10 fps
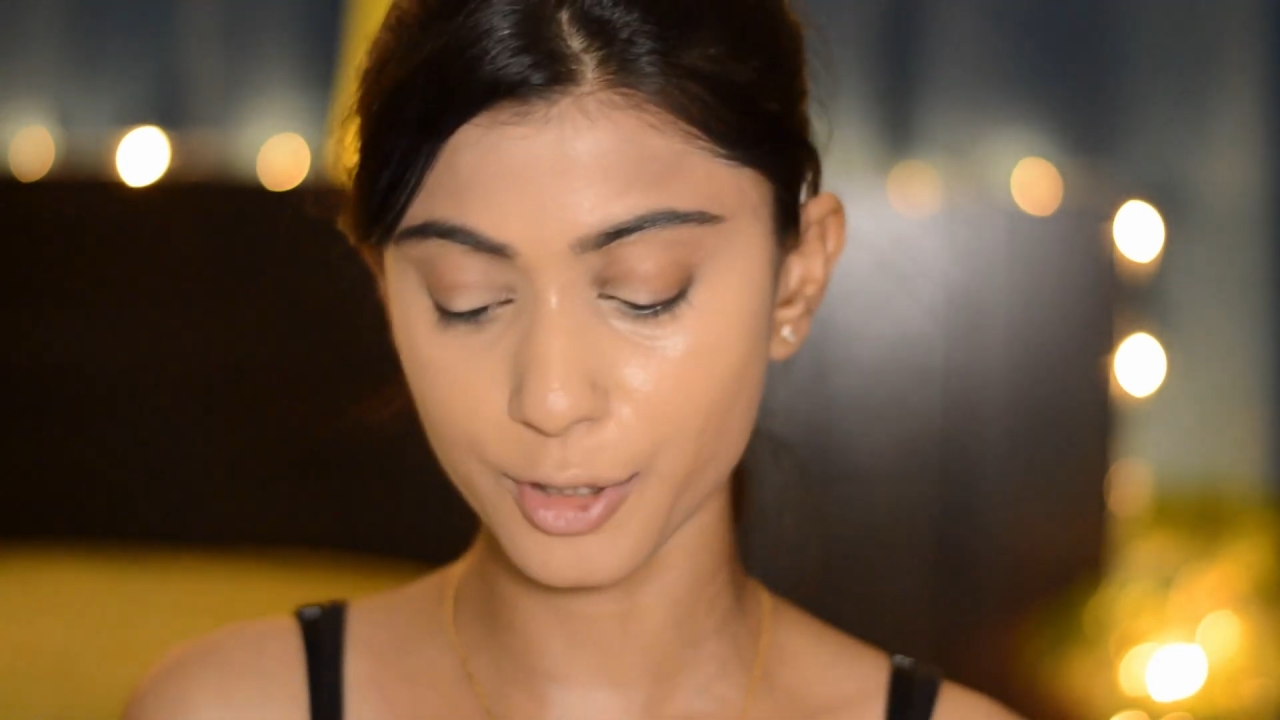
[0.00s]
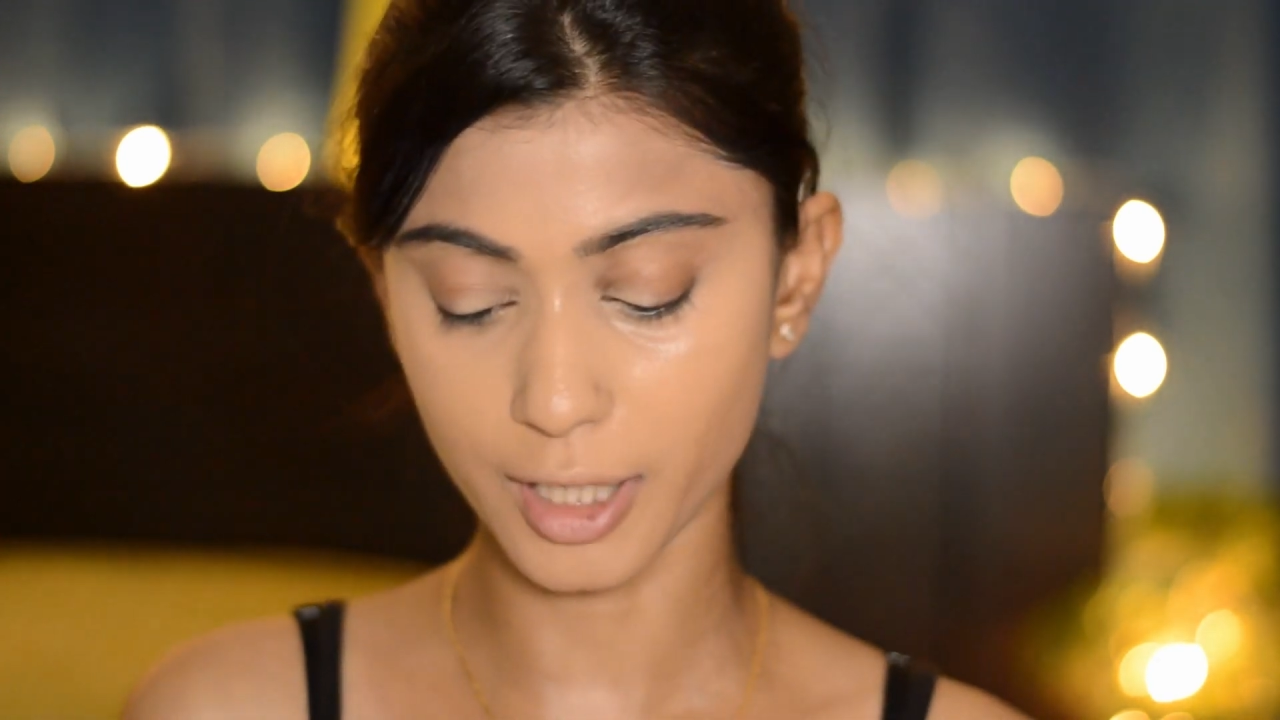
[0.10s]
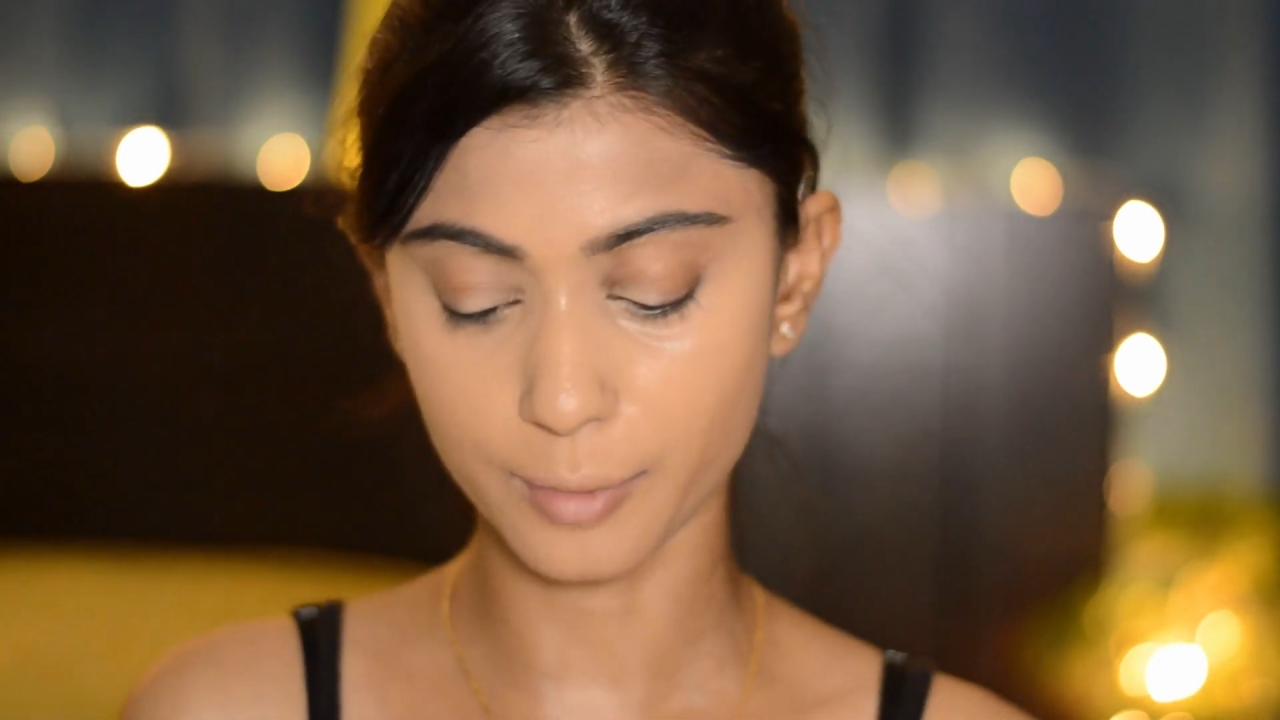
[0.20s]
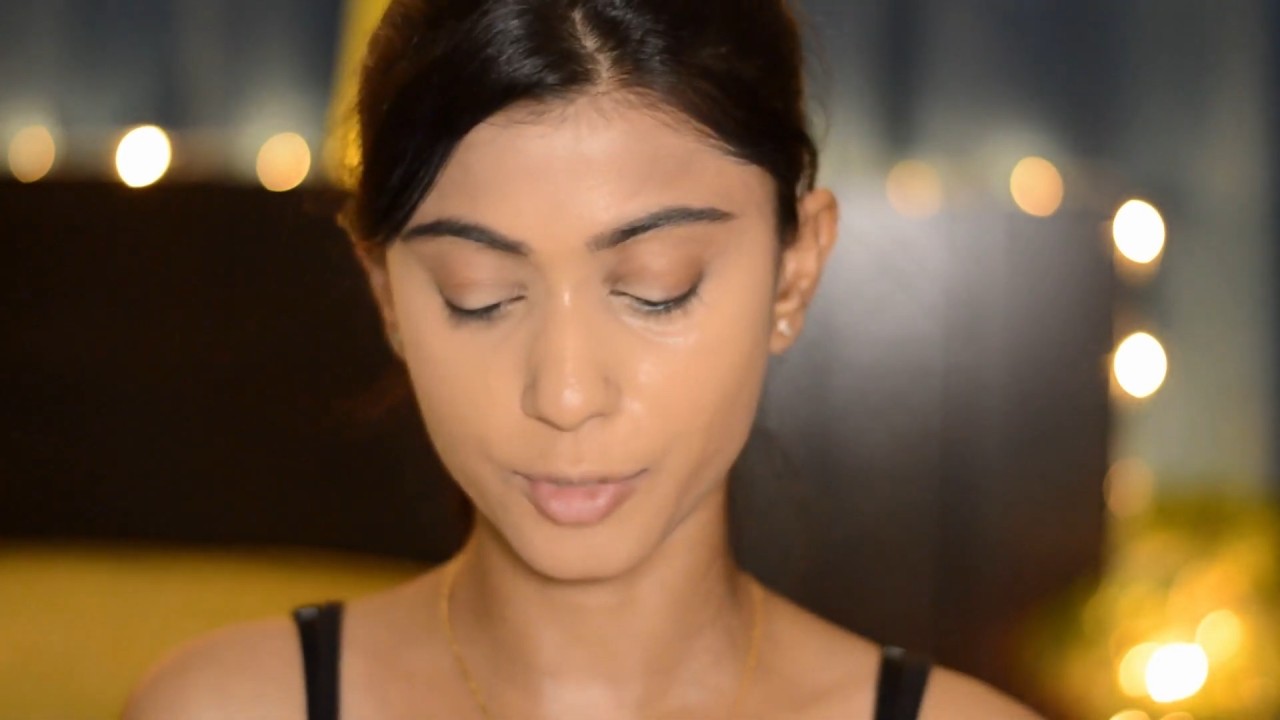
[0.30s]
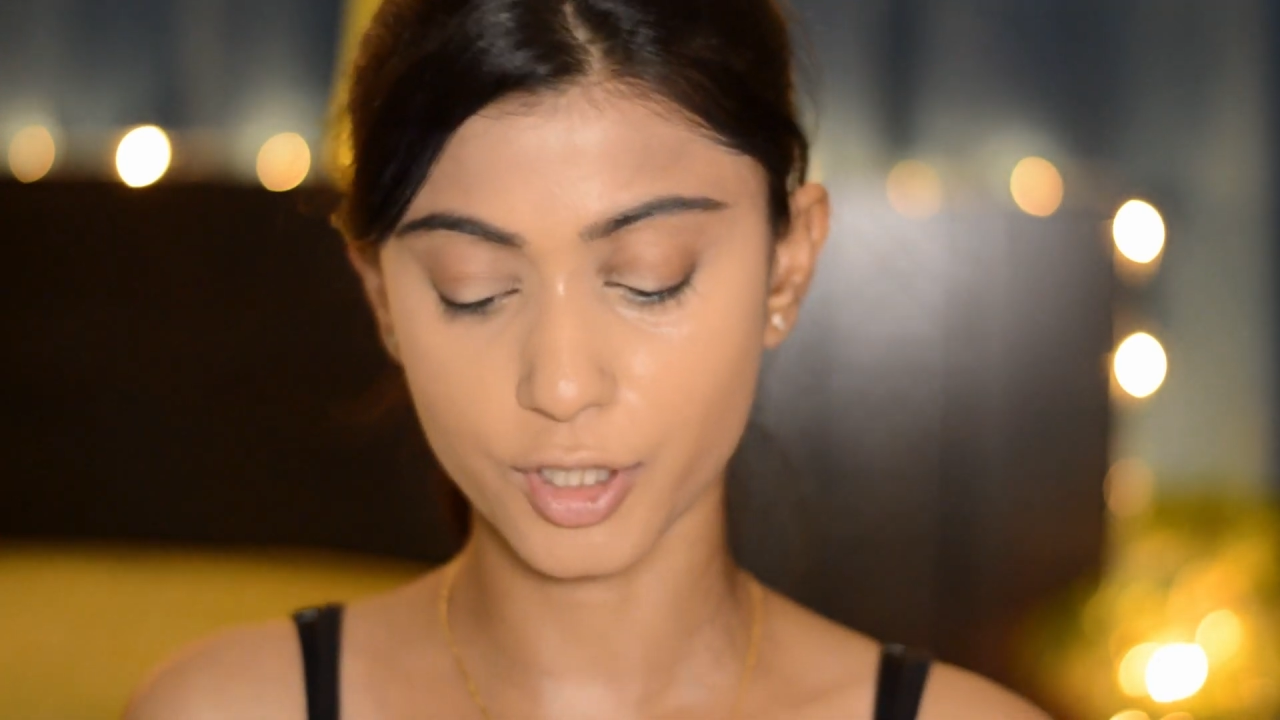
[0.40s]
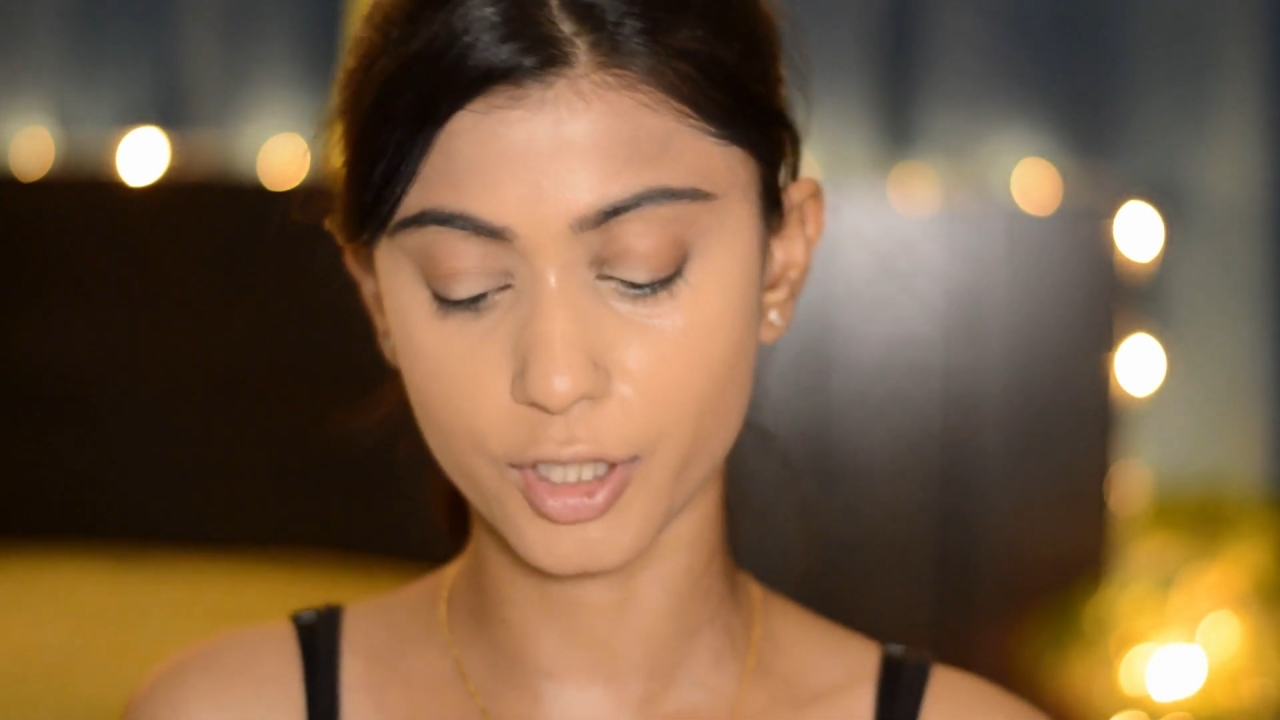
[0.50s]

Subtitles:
I'm just going